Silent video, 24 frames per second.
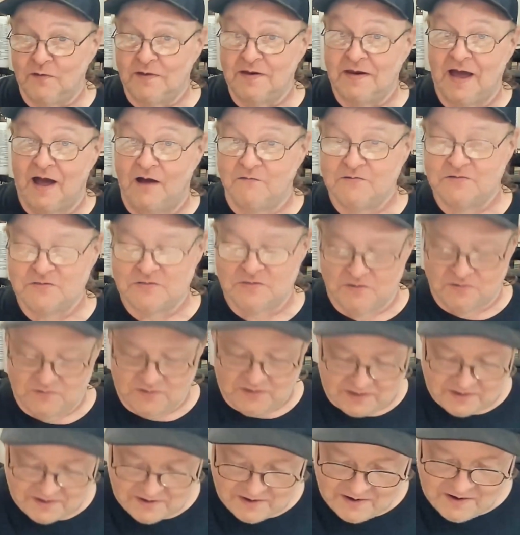out
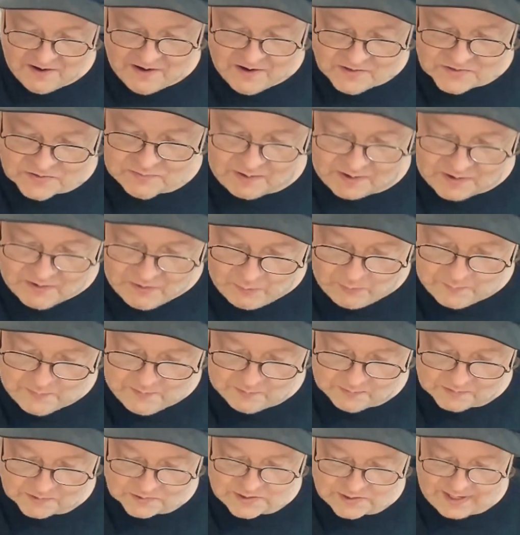slowly. So I hope you
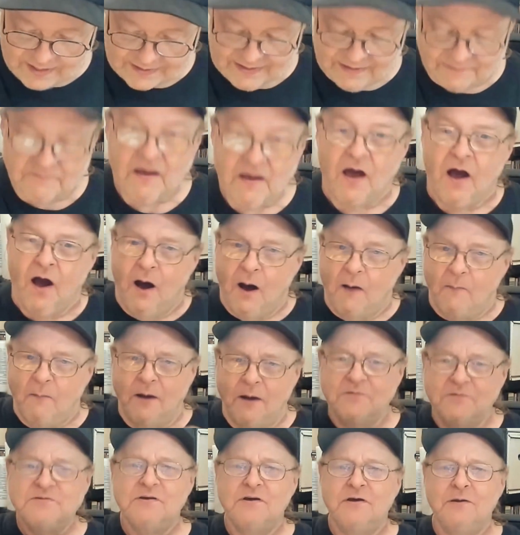will check it. I'm
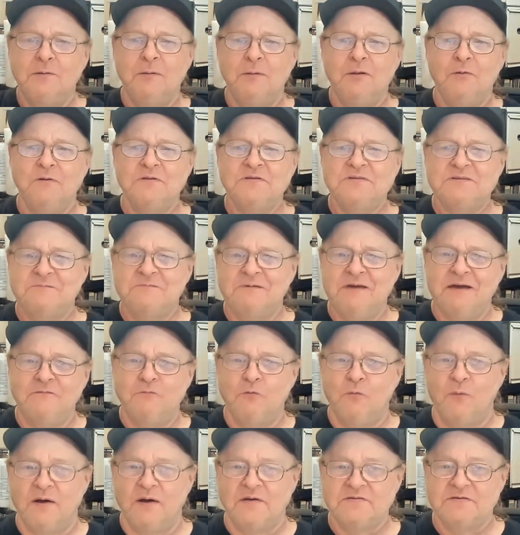also going to be doing some
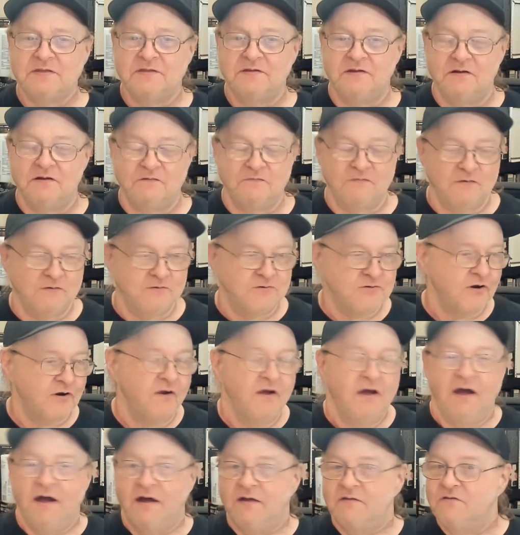giveaways in the near future.
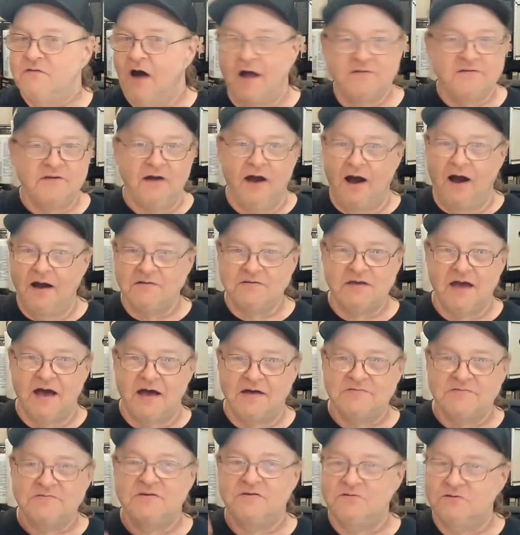Not
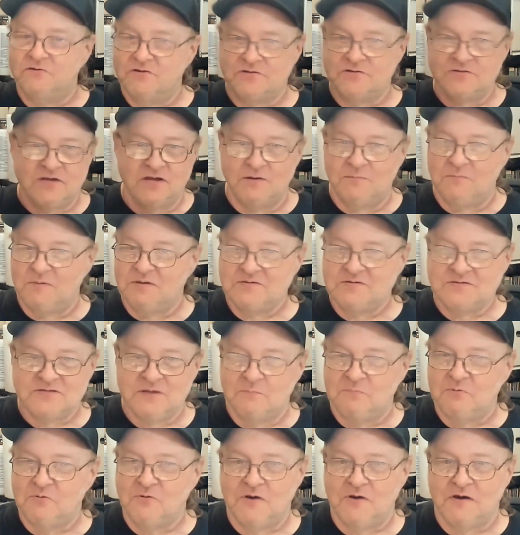contests. These are just going to be
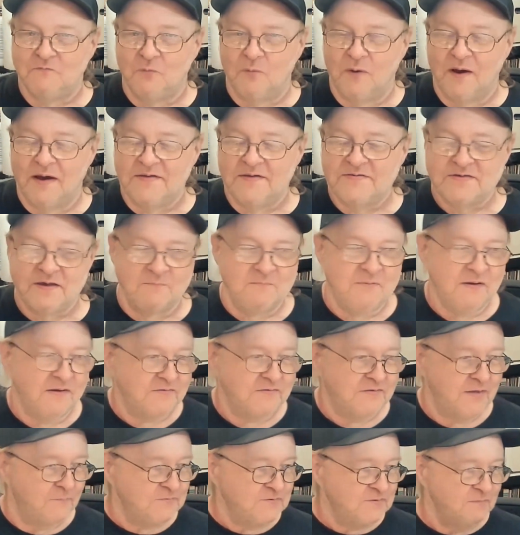simple giveaways. I picked
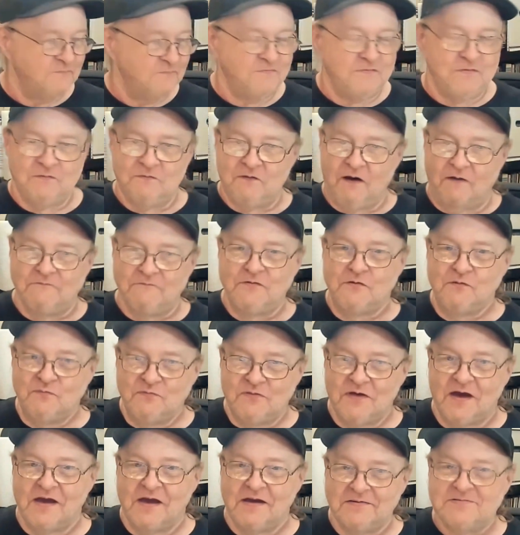up a few
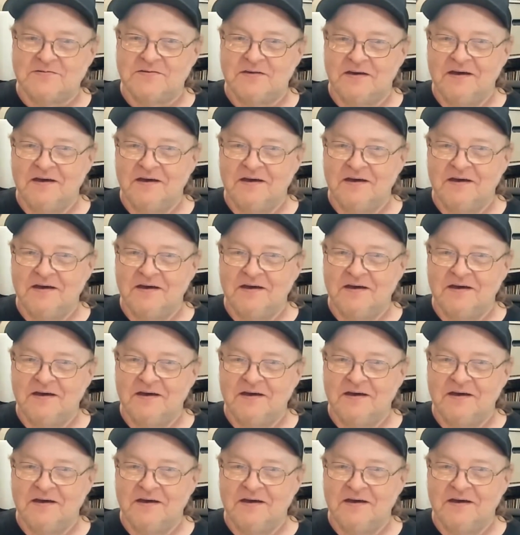things